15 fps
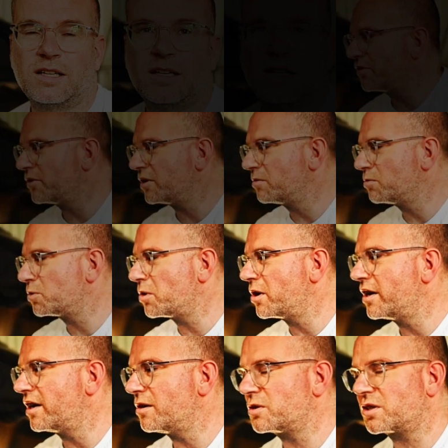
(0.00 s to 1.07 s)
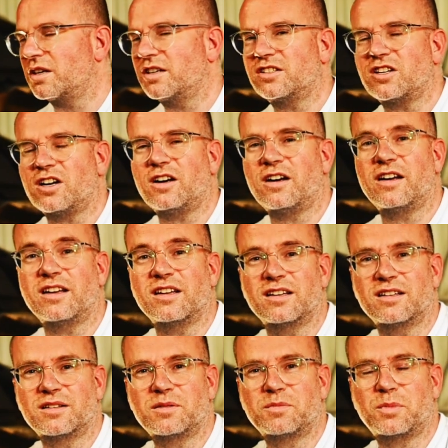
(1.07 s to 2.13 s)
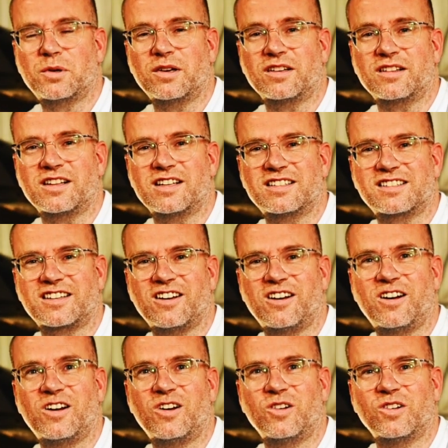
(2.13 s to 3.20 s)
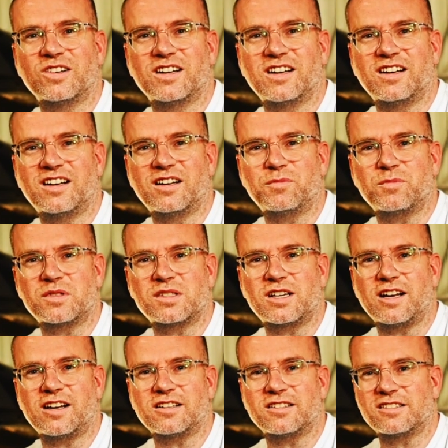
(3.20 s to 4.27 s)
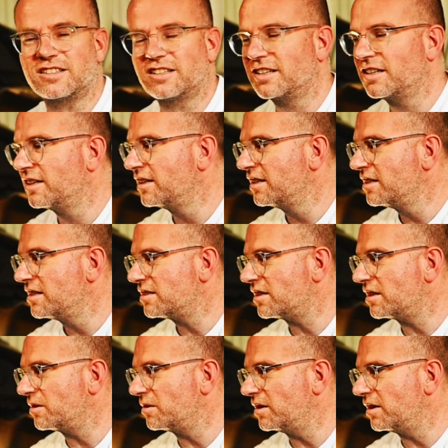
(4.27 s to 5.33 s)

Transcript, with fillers: My friend was worried I was going to die putting this car on um, stand so